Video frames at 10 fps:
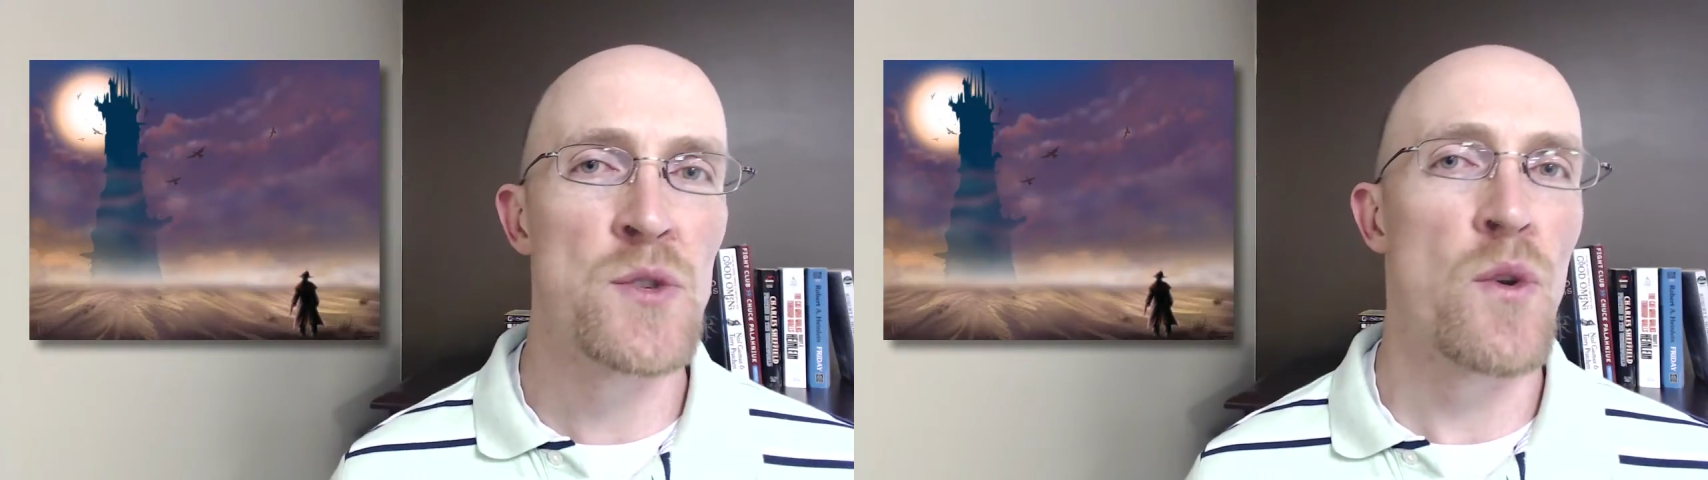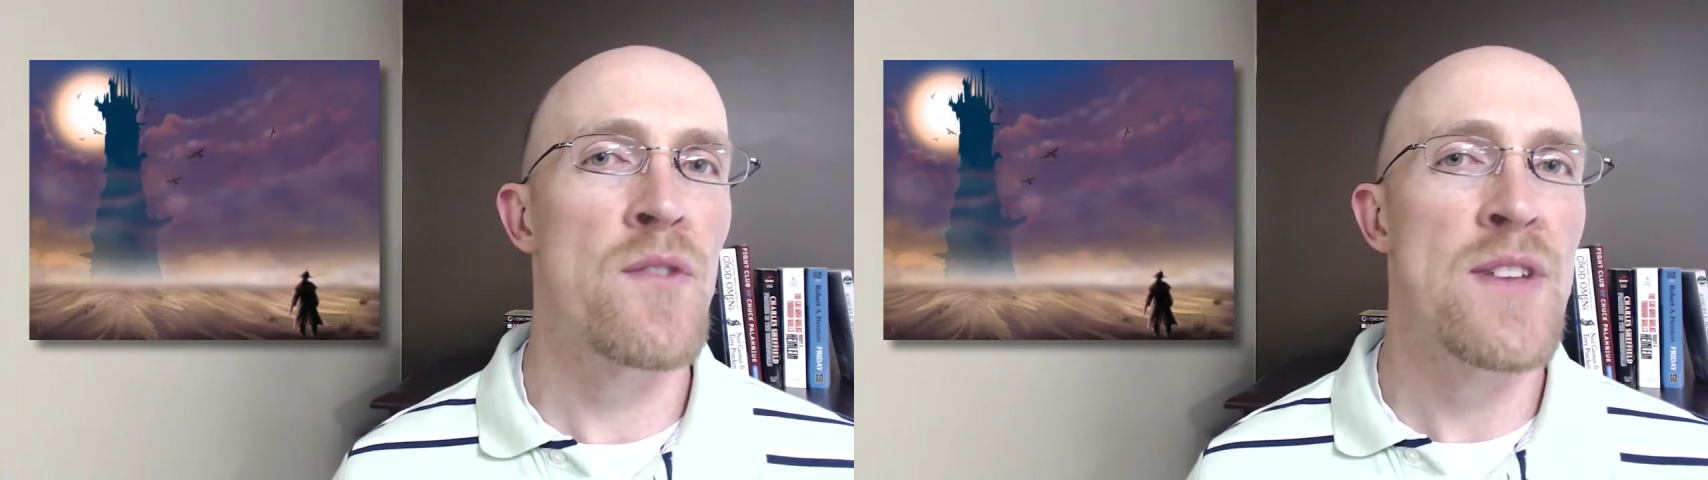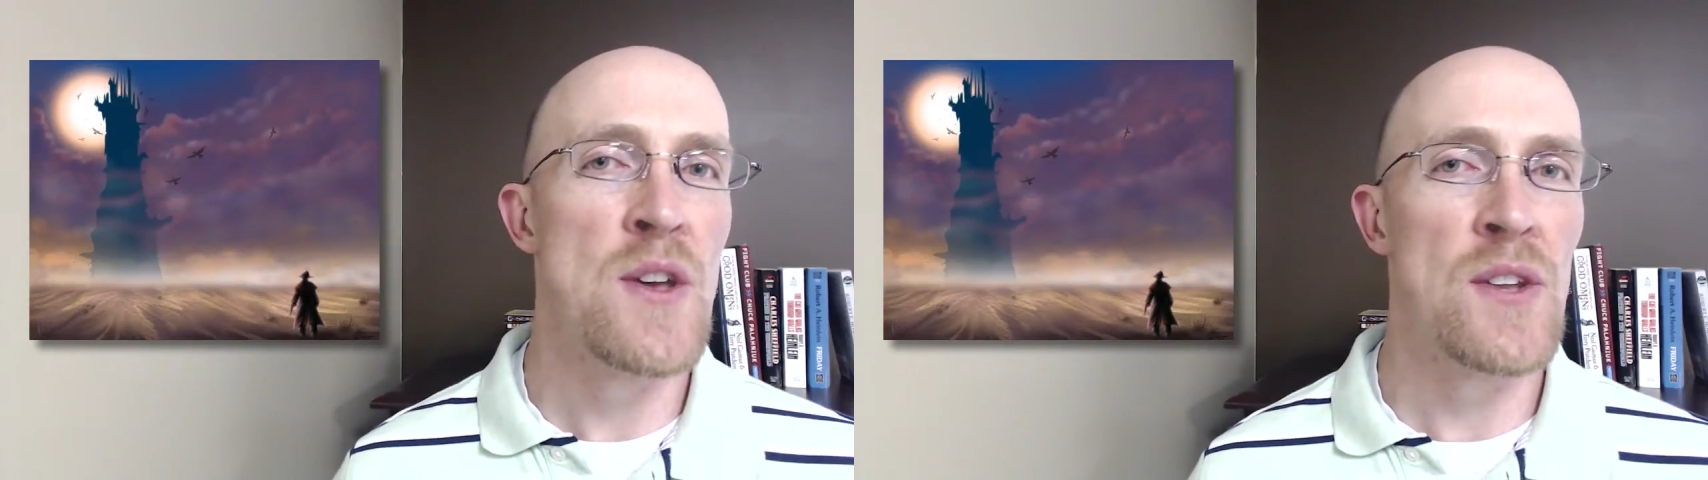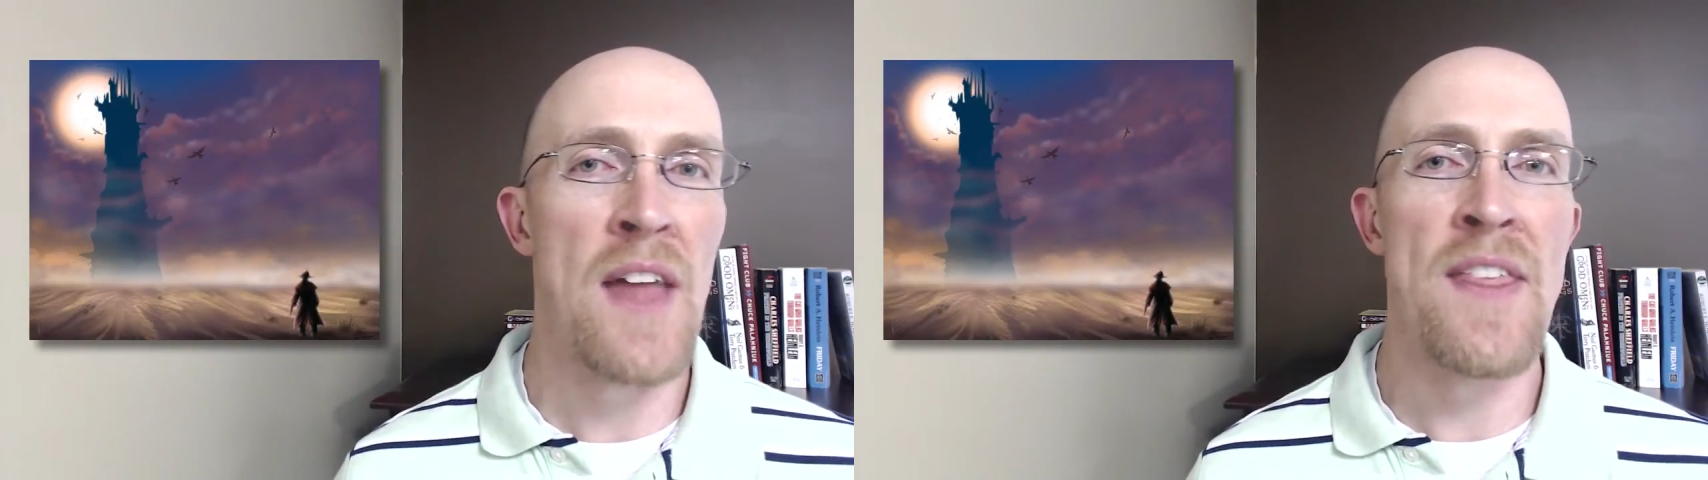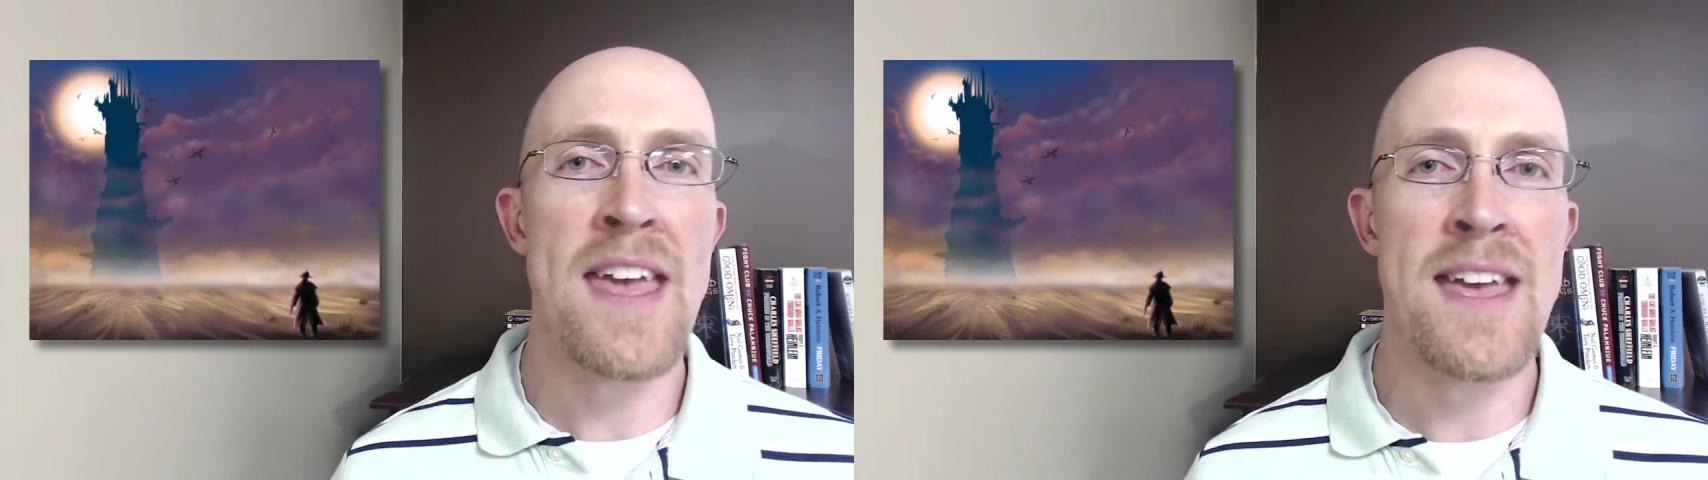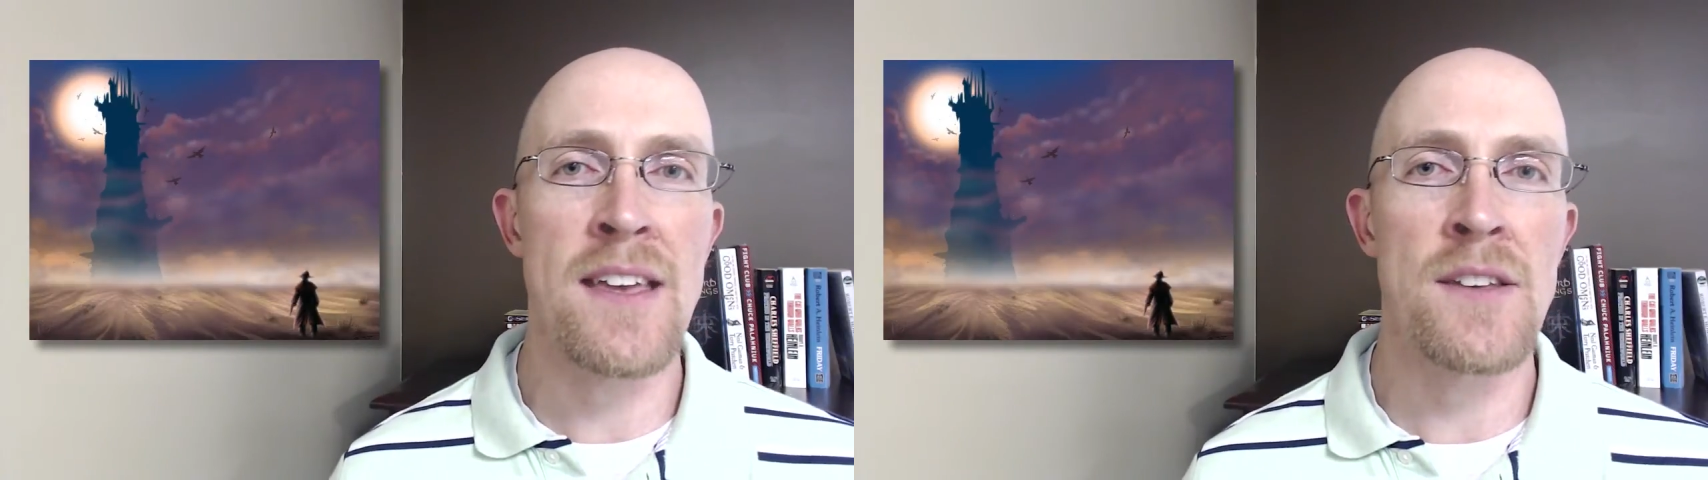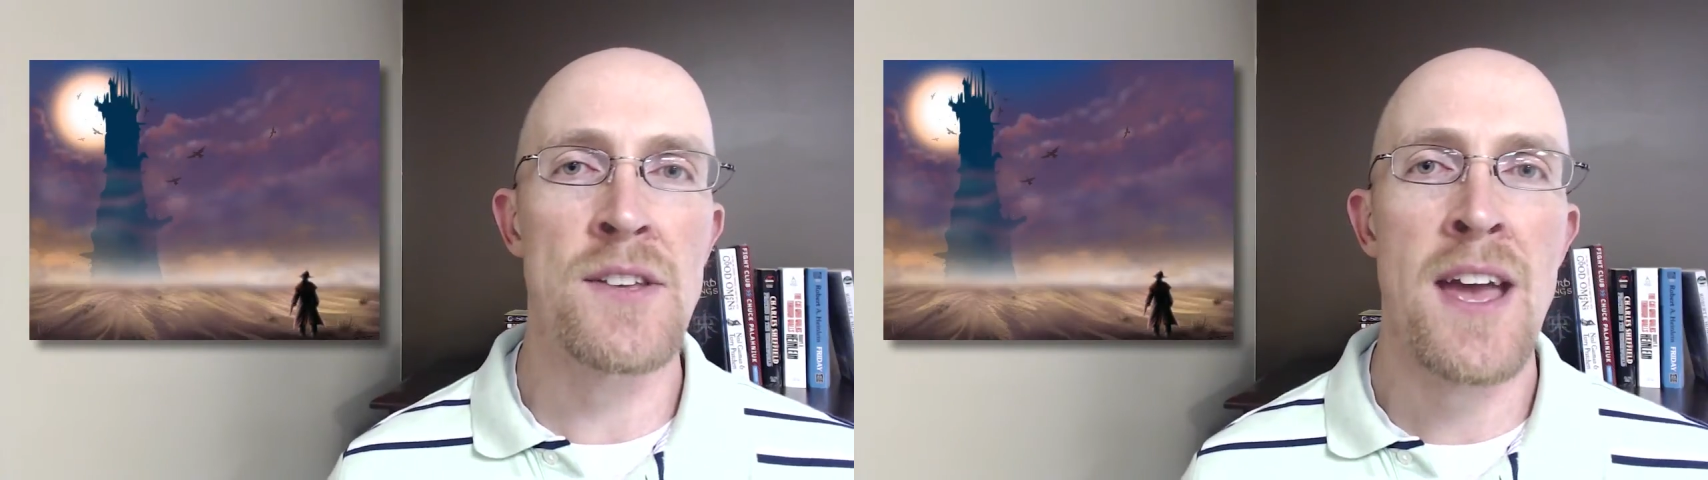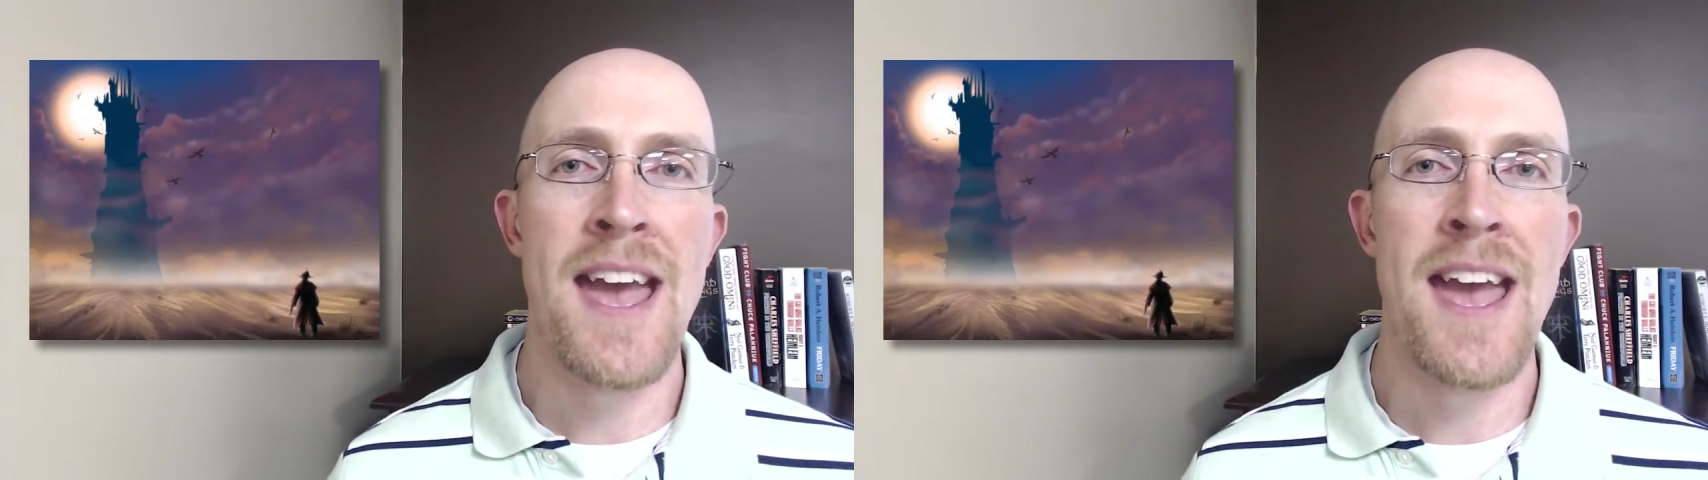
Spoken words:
revealed at the end,